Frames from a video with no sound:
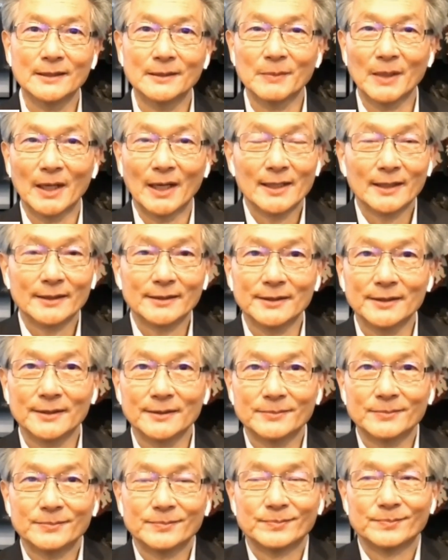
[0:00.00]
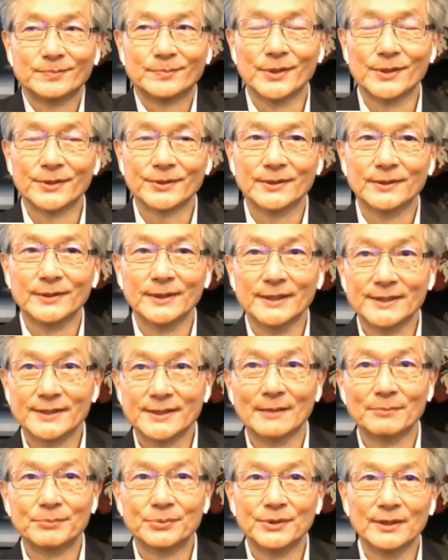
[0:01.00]
I had to personally
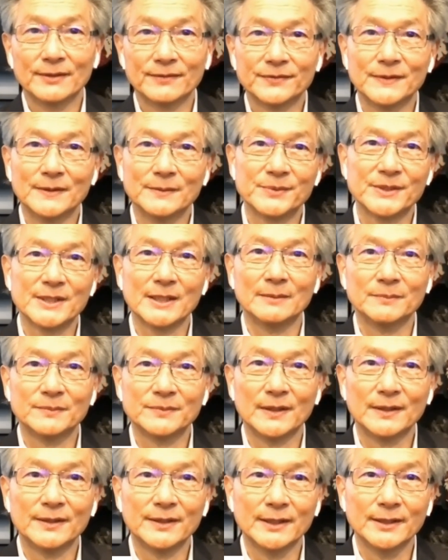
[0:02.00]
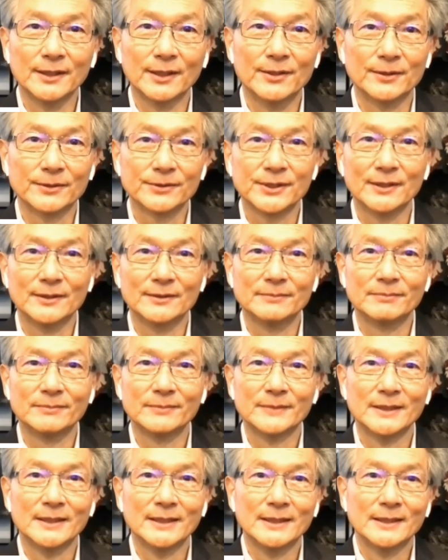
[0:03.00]
separate from some very long-term
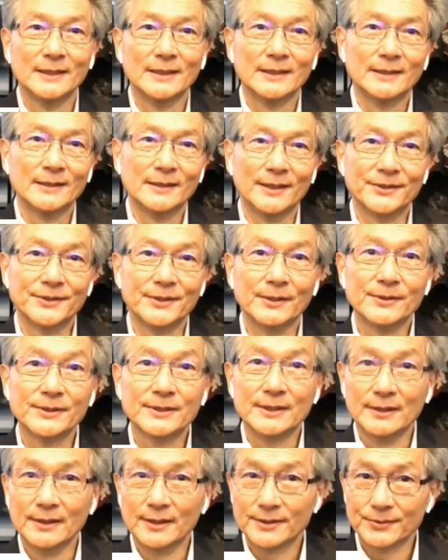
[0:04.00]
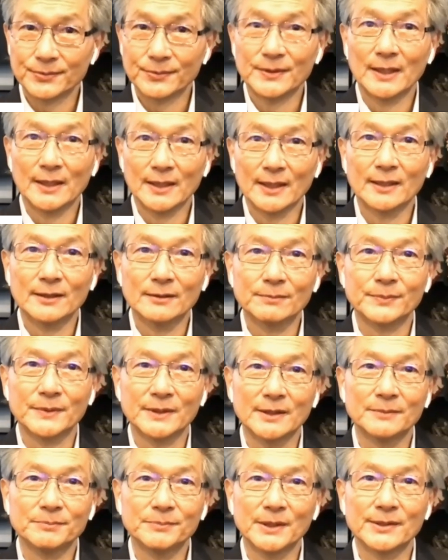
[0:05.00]
associates who had helped
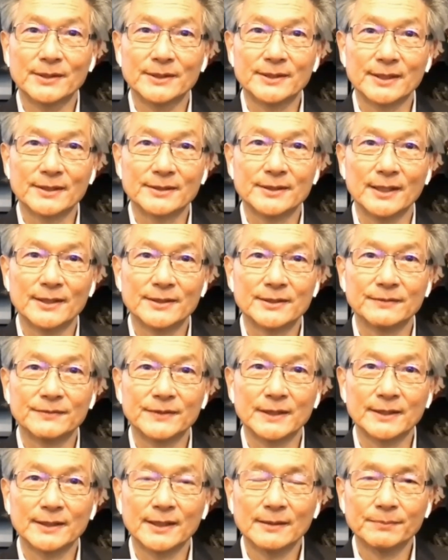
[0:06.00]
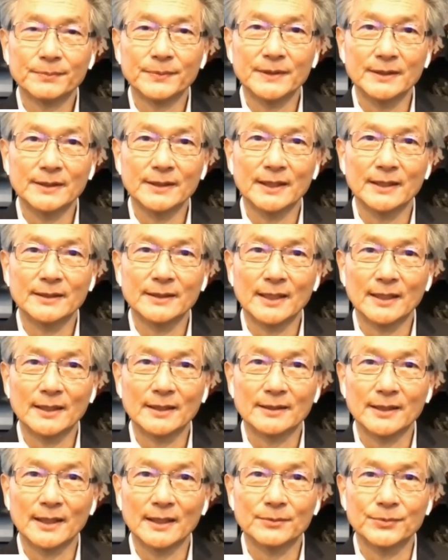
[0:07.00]
build the success of the company. And
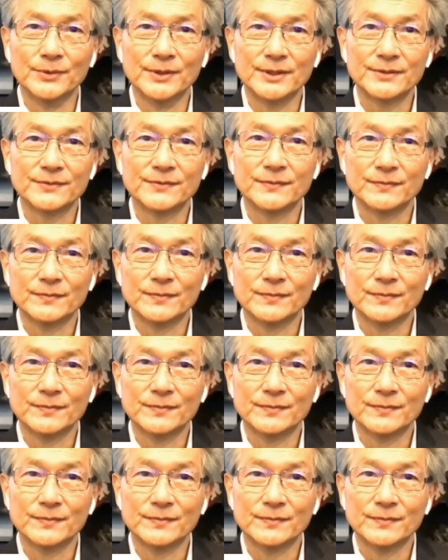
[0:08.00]
that was